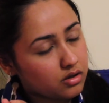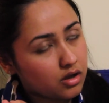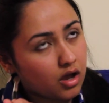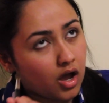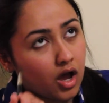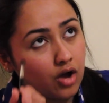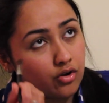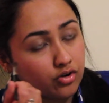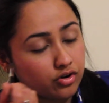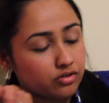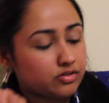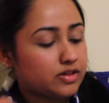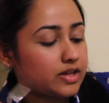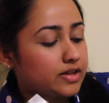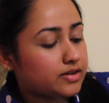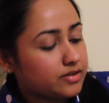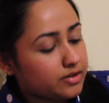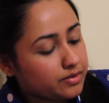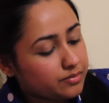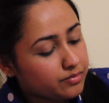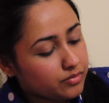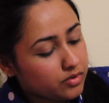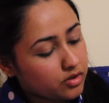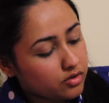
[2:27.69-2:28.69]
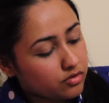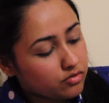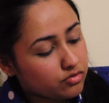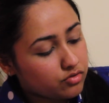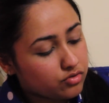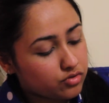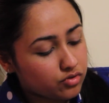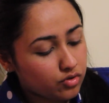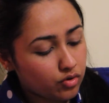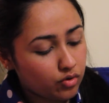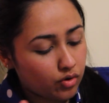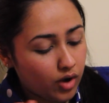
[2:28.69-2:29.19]
lid.
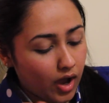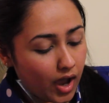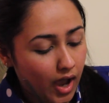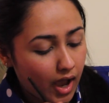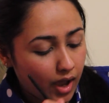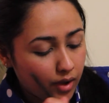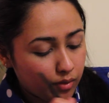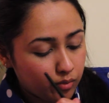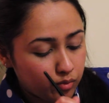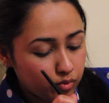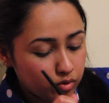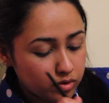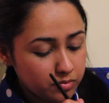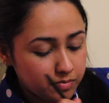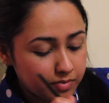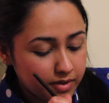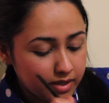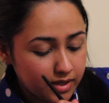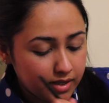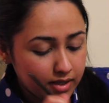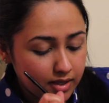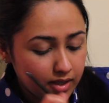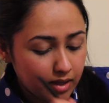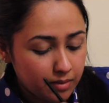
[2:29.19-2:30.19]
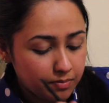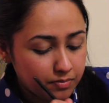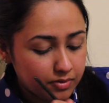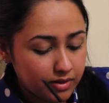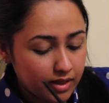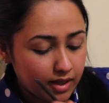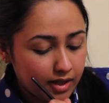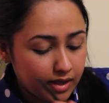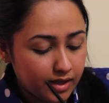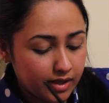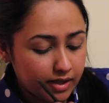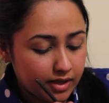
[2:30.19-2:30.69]
So I will be
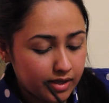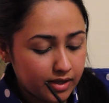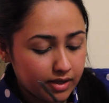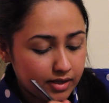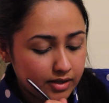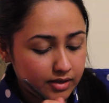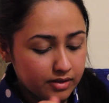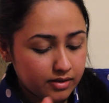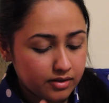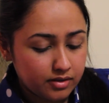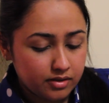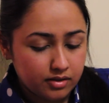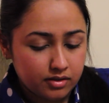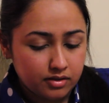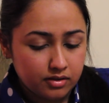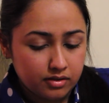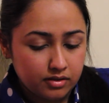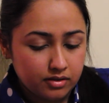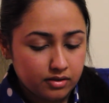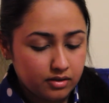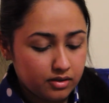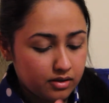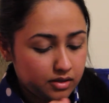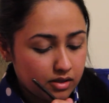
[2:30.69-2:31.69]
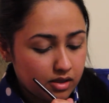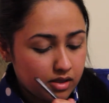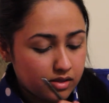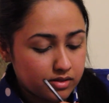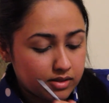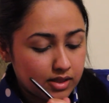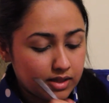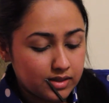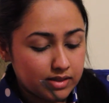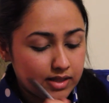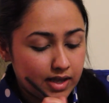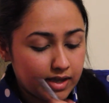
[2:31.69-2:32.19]
applying
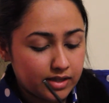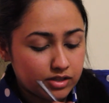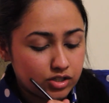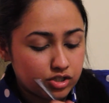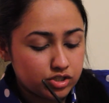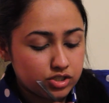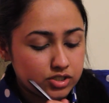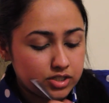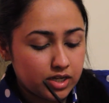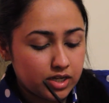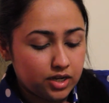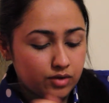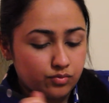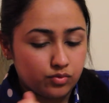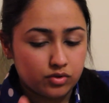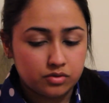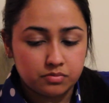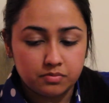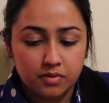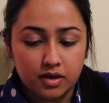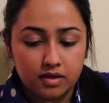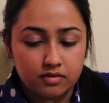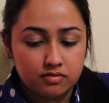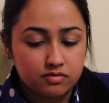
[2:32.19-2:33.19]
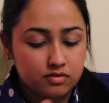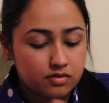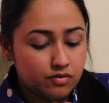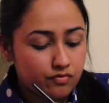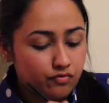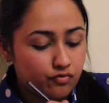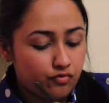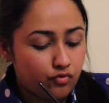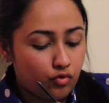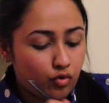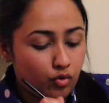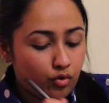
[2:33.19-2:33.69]
the liner shade with my
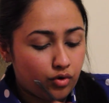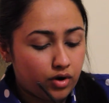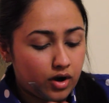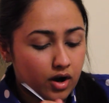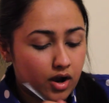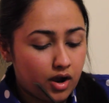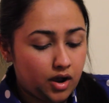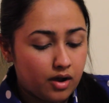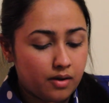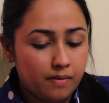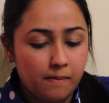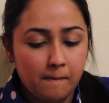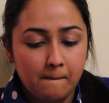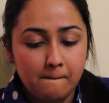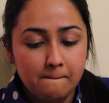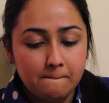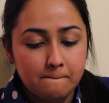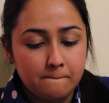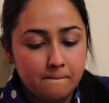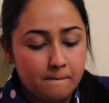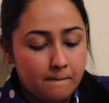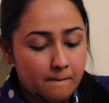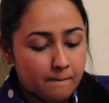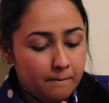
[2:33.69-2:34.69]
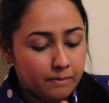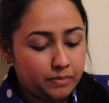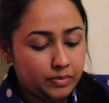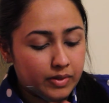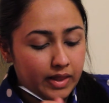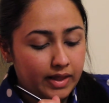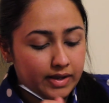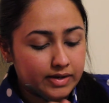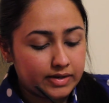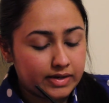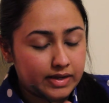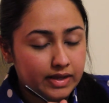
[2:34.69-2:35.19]
Sephora
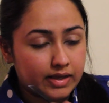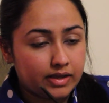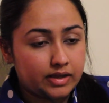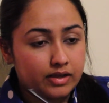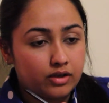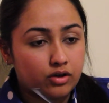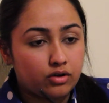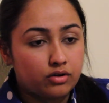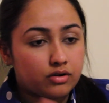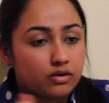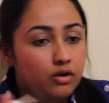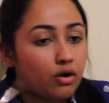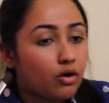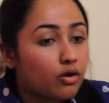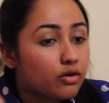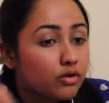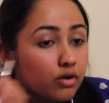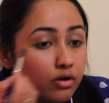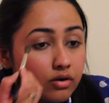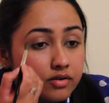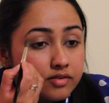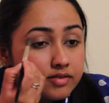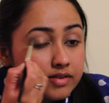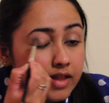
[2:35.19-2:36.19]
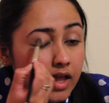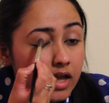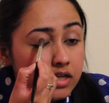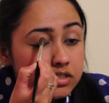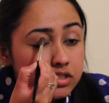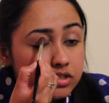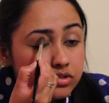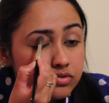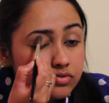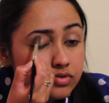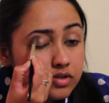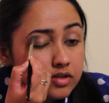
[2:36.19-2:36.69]
blending /
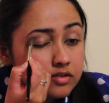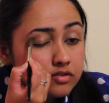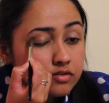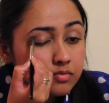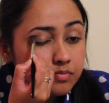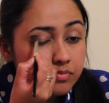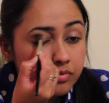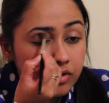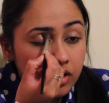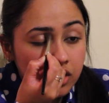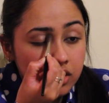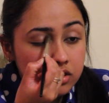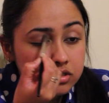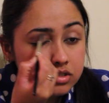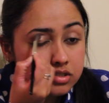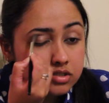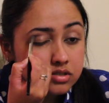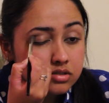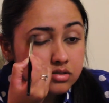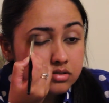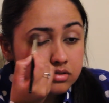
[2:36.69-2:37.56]
crease brush.